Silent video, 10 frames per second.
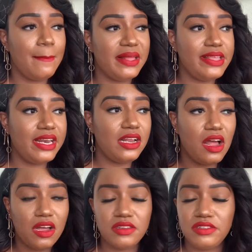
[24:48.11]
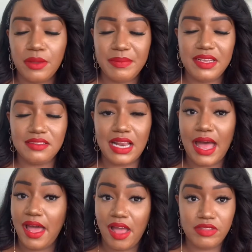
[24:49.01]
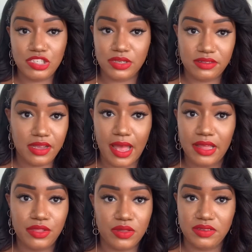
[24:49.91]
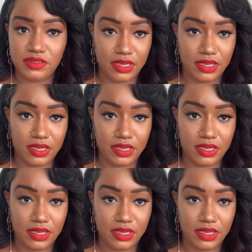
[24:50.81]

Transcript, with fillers: but that it also means that I have to trust God through this